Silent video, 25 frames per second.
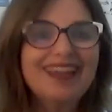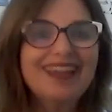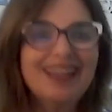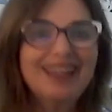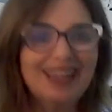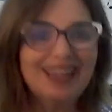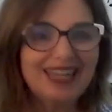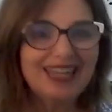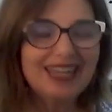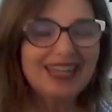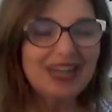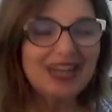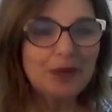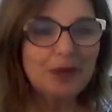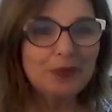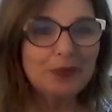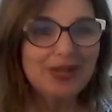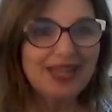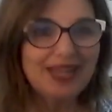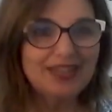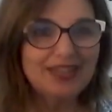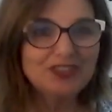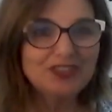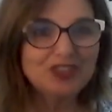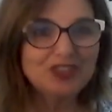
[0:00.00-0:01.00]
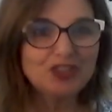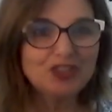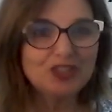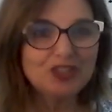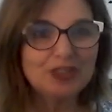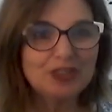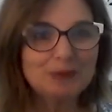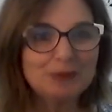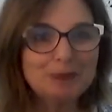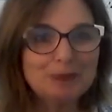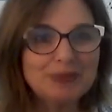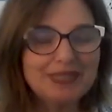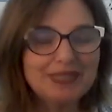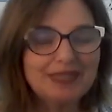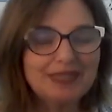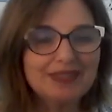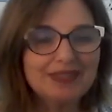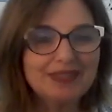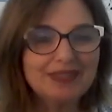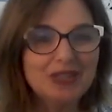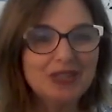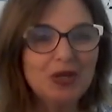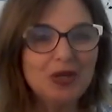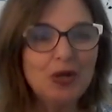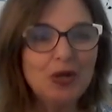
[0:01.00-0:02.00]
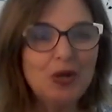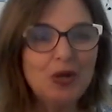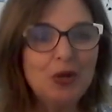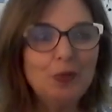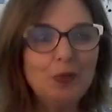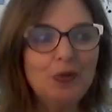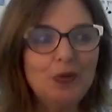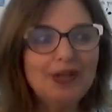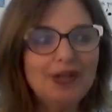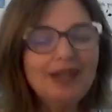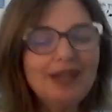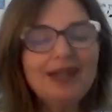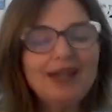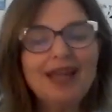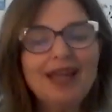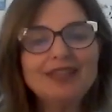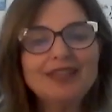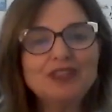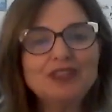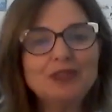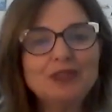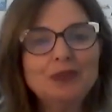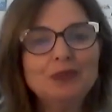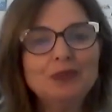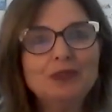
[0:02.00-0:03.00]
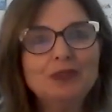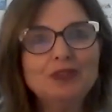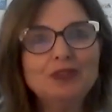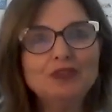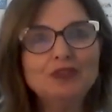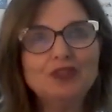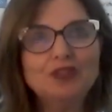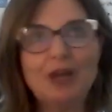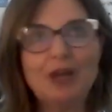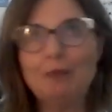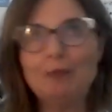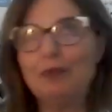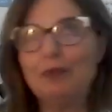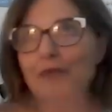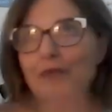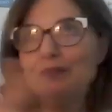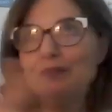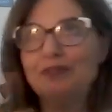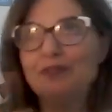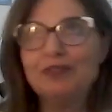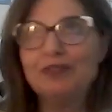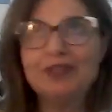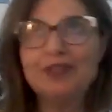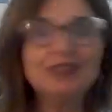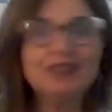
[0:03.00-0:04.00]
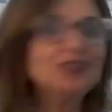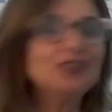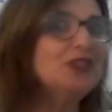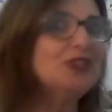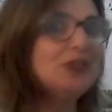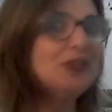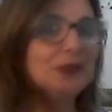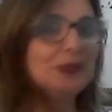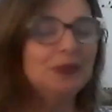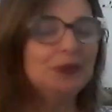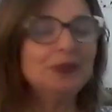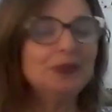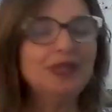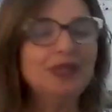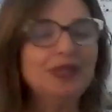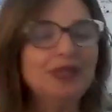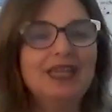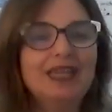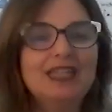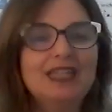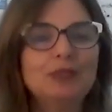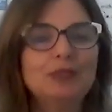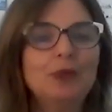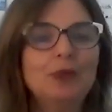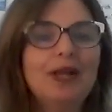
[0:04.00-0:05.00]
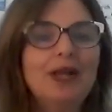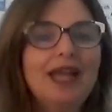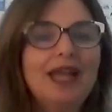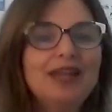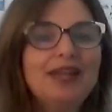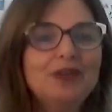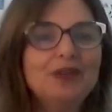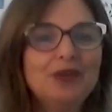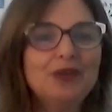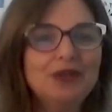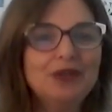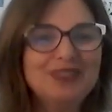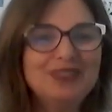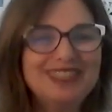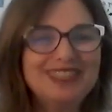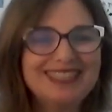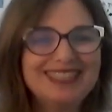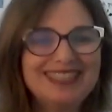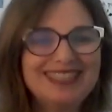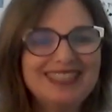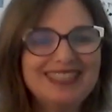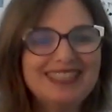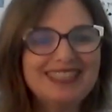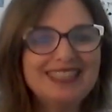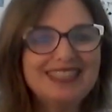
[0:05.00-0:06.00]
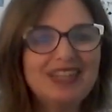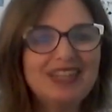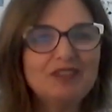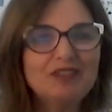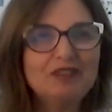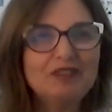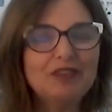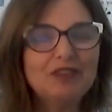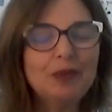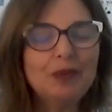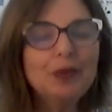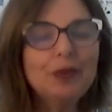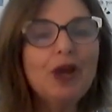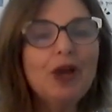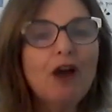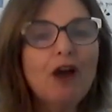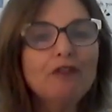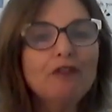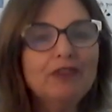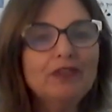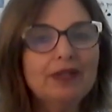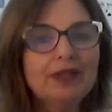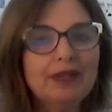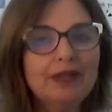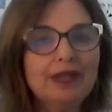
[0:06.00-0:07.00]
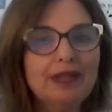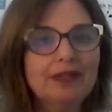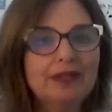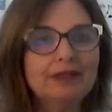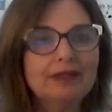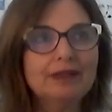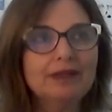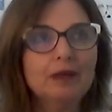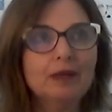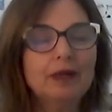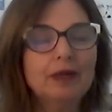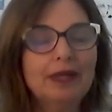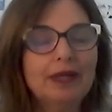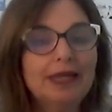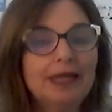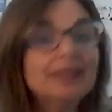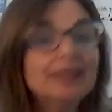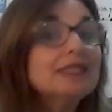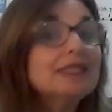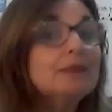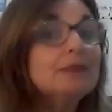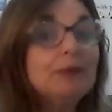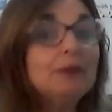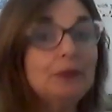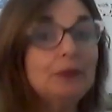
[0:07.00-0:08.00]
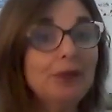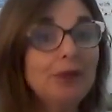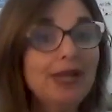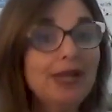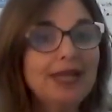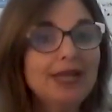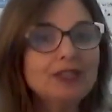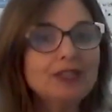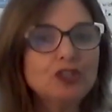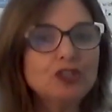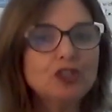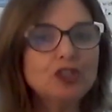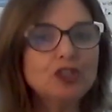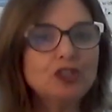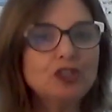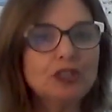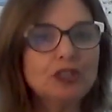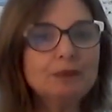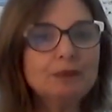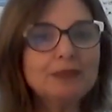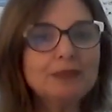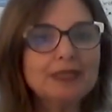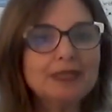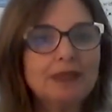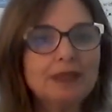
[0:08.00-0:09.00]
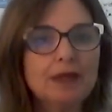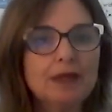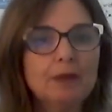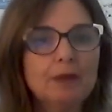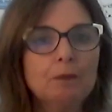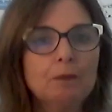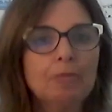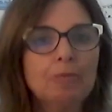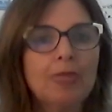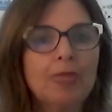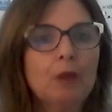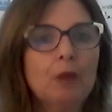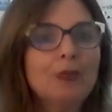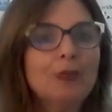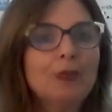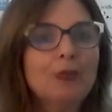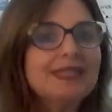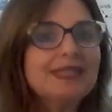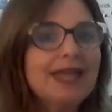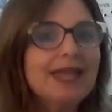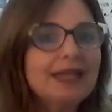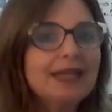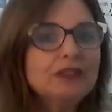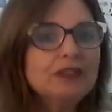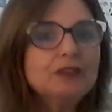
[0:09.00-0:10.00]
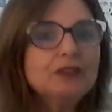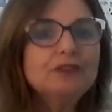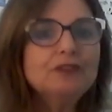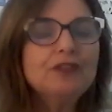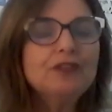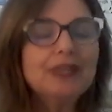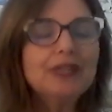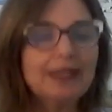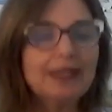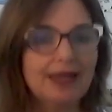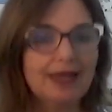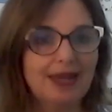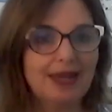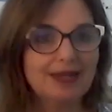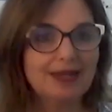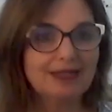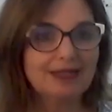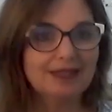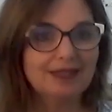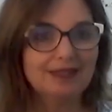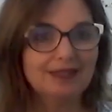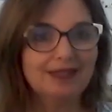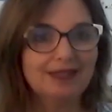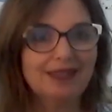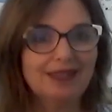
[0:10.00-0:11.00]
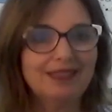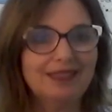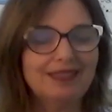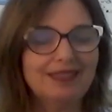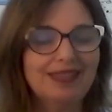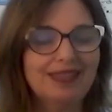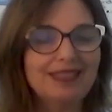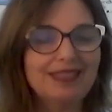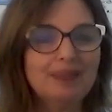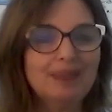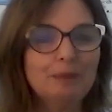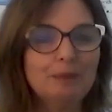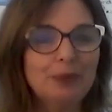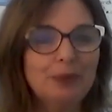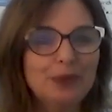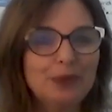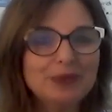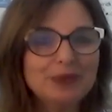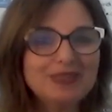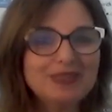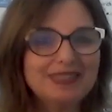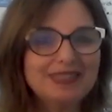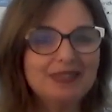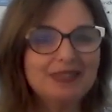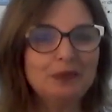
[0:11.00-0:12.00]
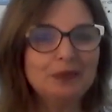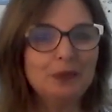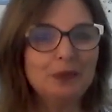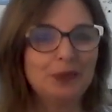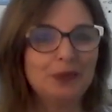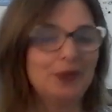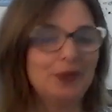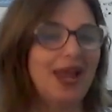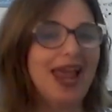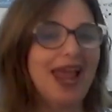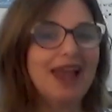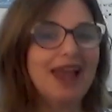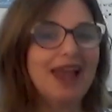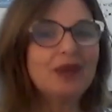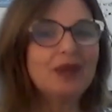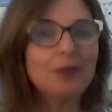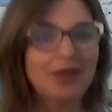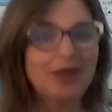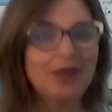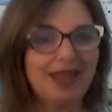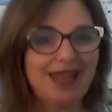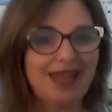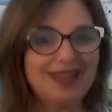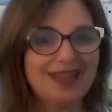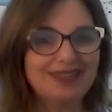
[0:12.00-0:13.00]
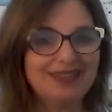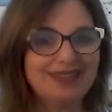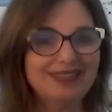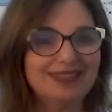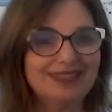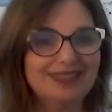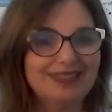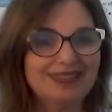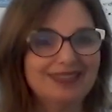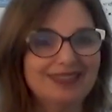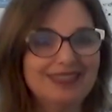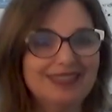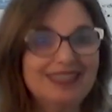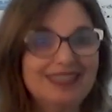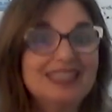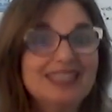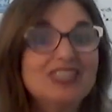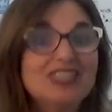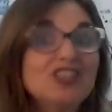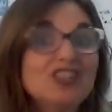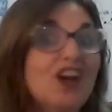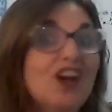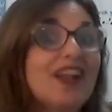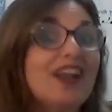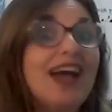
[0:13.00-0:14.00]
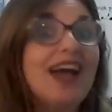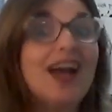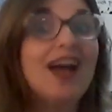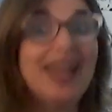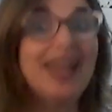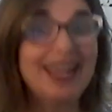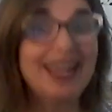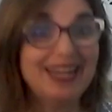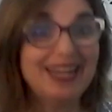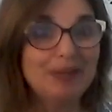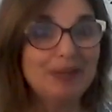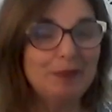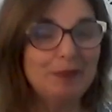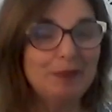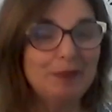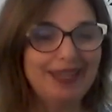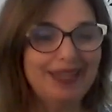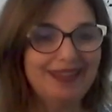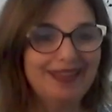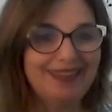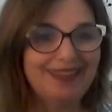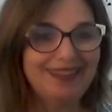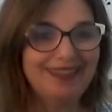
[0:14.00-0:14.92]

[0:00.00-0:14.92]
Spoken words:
in our relationships? And what I'd like to jump off into is what I notice is that very often in intimate relationships, we tend to forget that the person we're angry at is not our enemy.